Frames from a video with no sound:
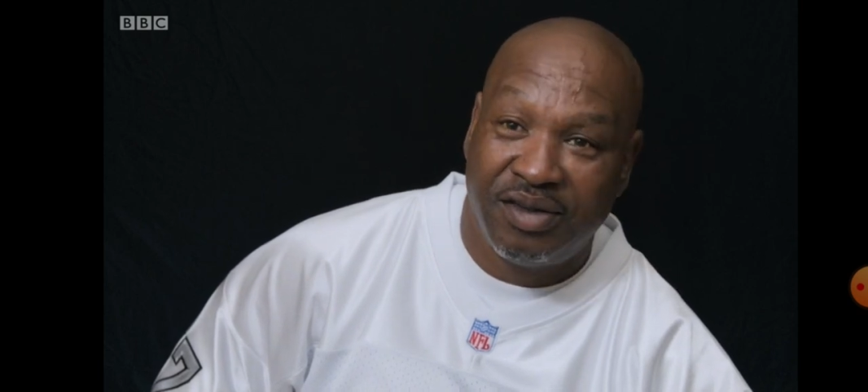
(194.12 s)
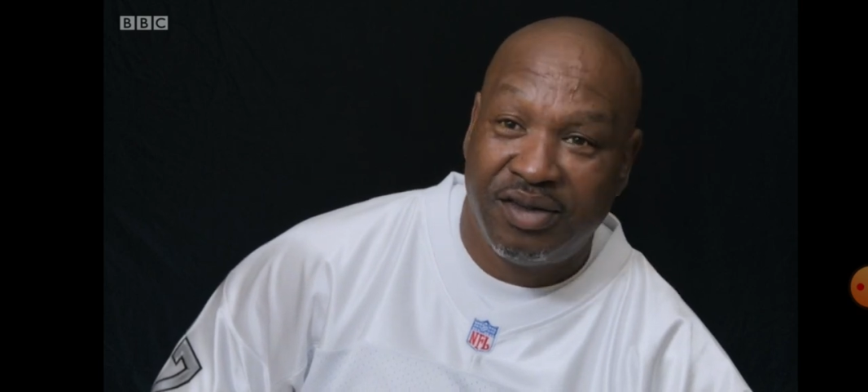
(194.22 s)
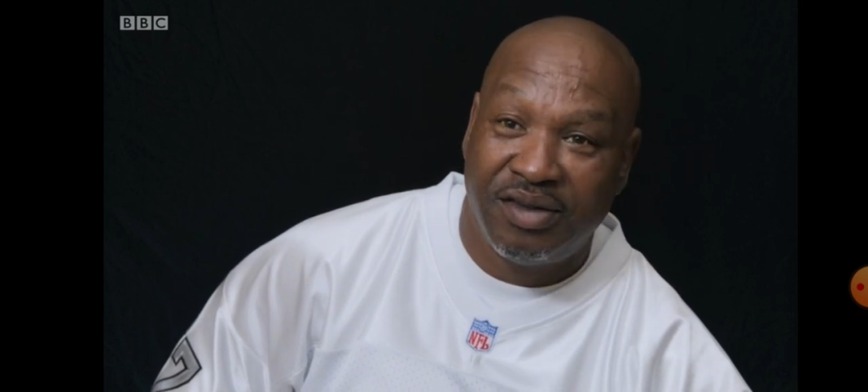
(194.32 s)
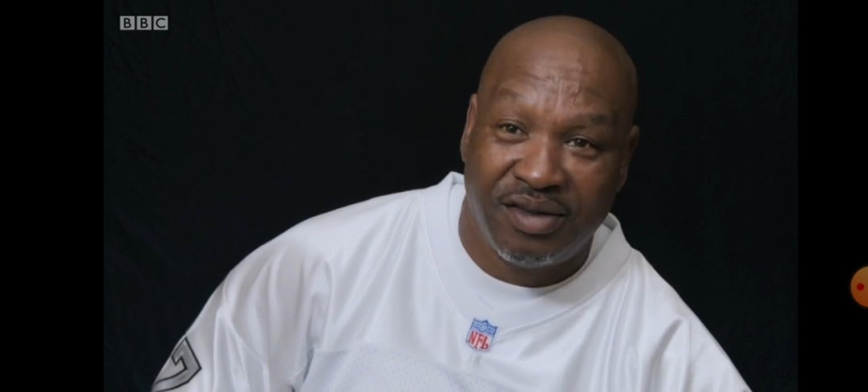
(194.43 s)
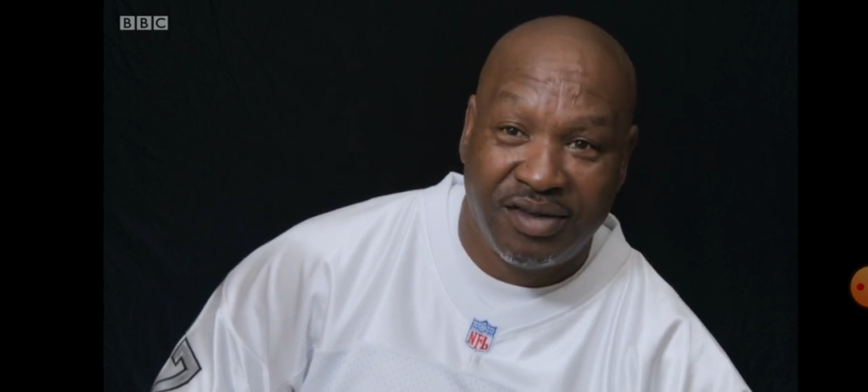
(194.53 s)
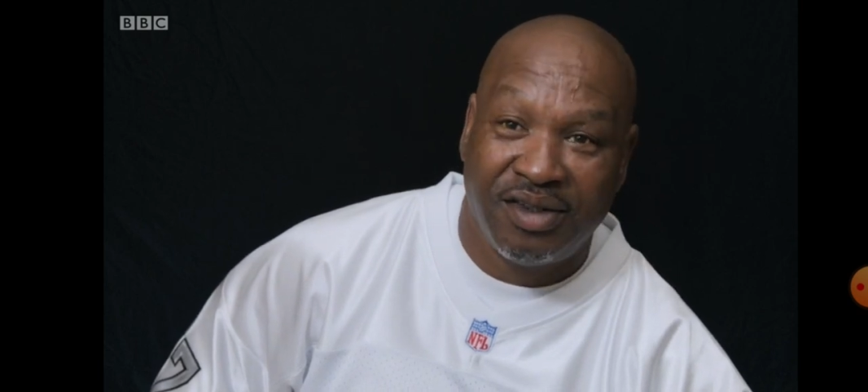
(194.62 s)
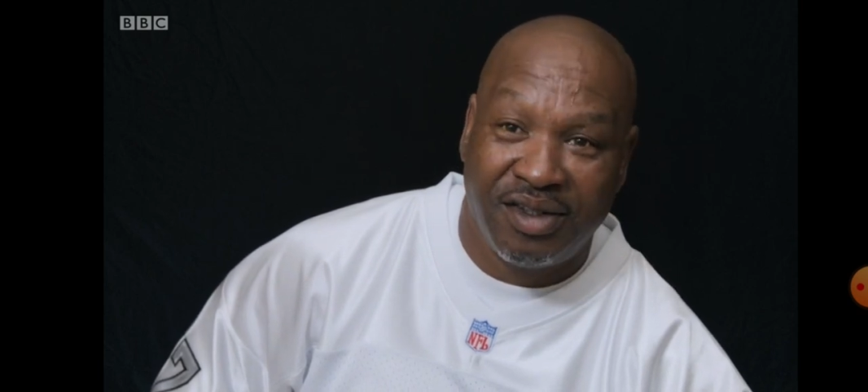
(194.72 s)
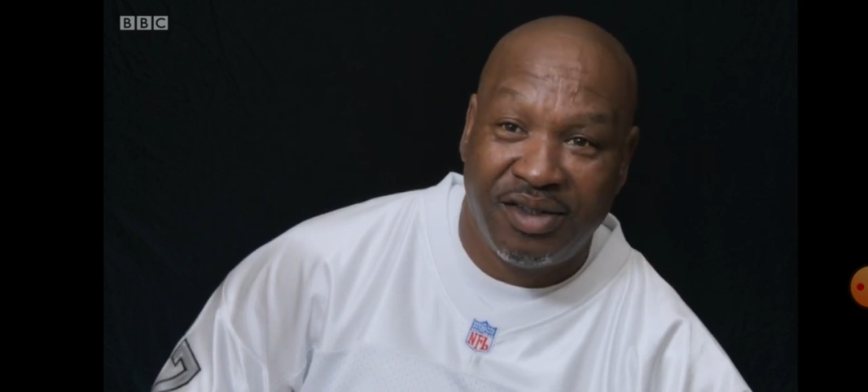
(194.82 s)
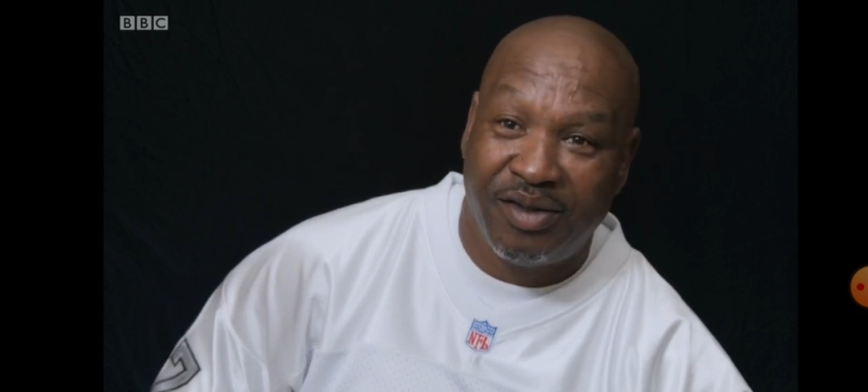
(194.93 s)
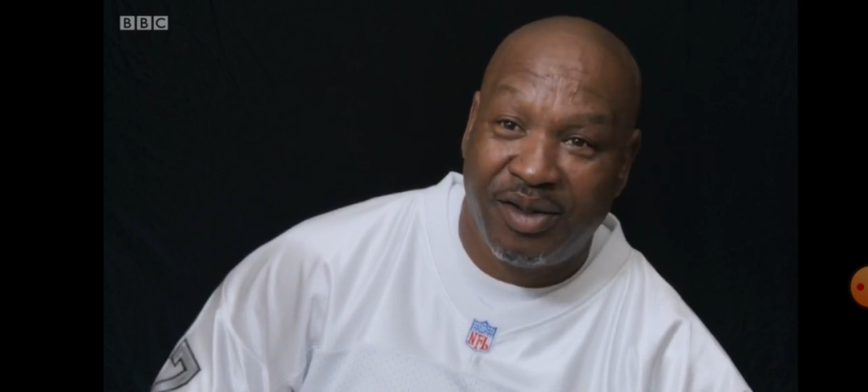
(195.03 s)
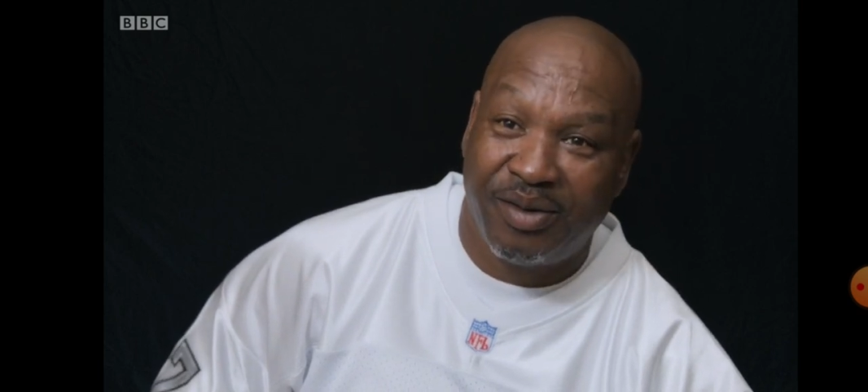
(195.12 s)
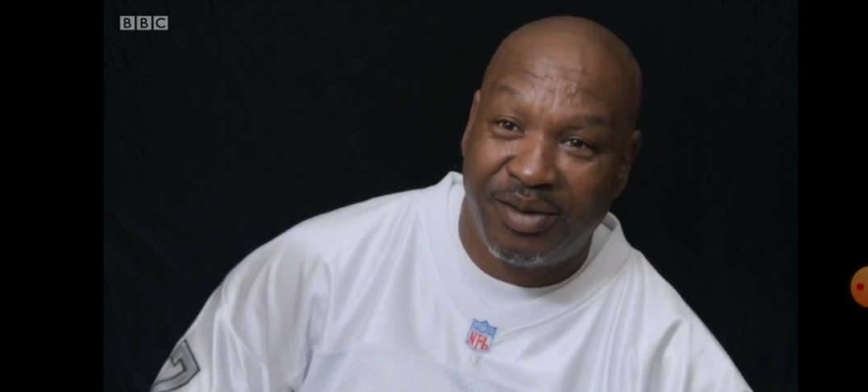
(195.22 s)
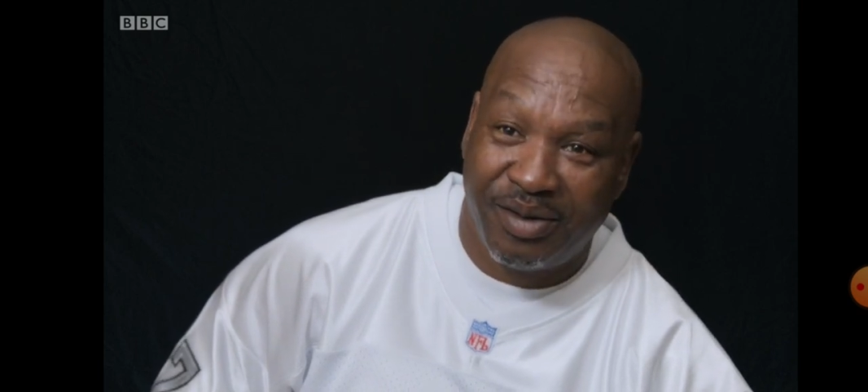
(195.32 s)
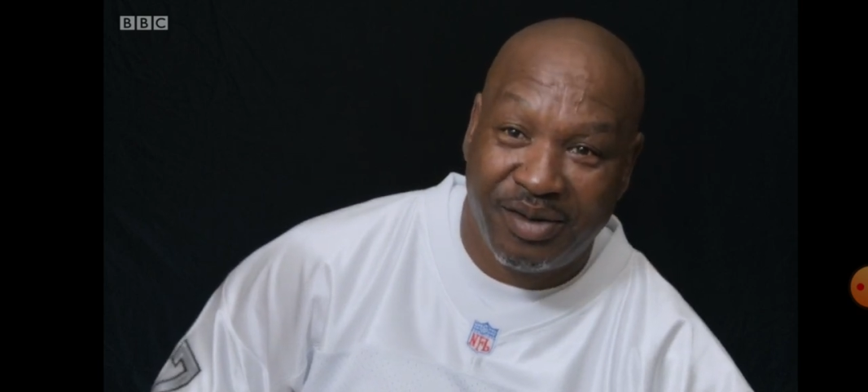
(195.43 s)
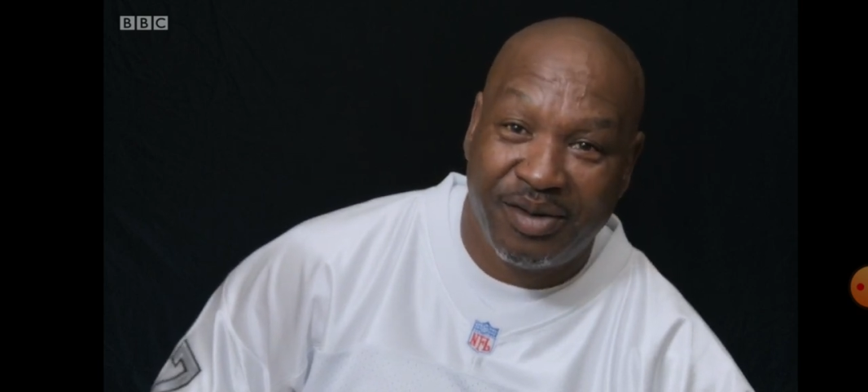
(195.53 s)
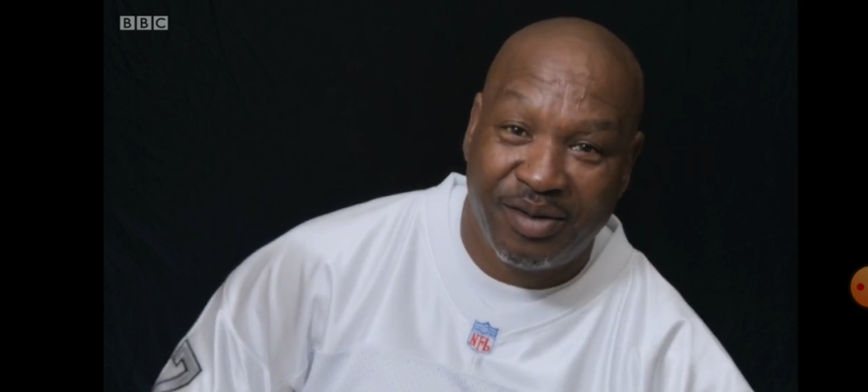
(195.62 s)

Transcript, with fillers: And then you know,